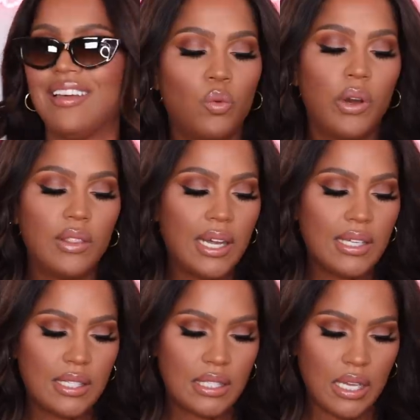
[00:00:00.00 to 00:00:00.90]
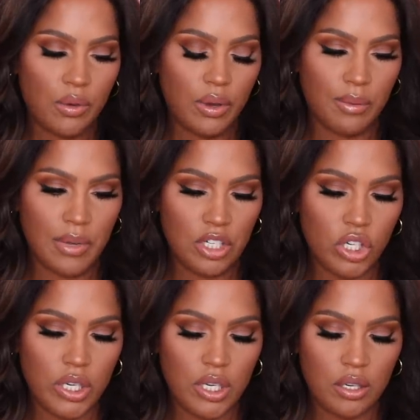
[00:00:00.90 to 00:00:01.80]
one last thing I wanna
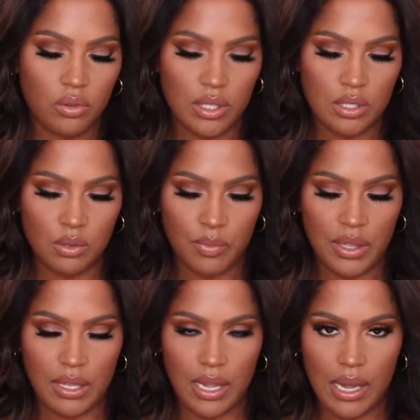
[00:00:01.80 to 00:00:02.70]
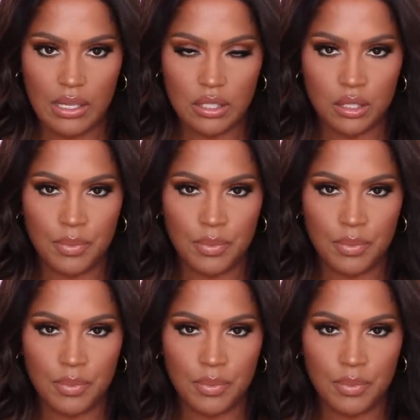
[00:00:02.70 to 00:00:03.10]
mention, well, this won't be the last,